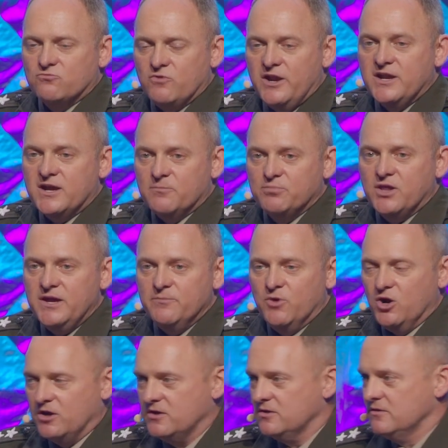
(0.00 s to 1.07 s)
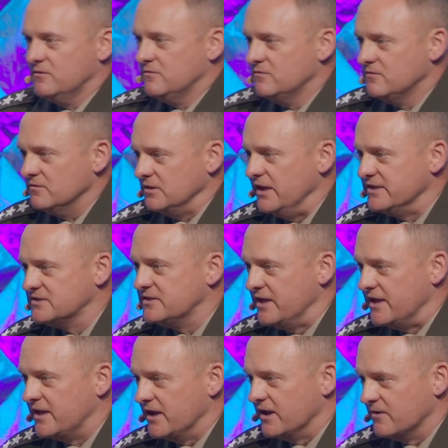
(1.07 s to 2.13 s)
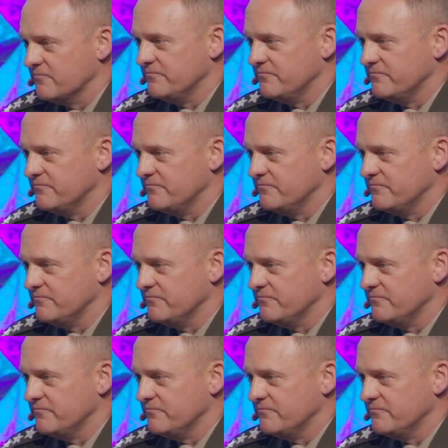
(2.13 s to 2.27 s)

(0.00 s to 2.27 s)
running a playbook, less thinking,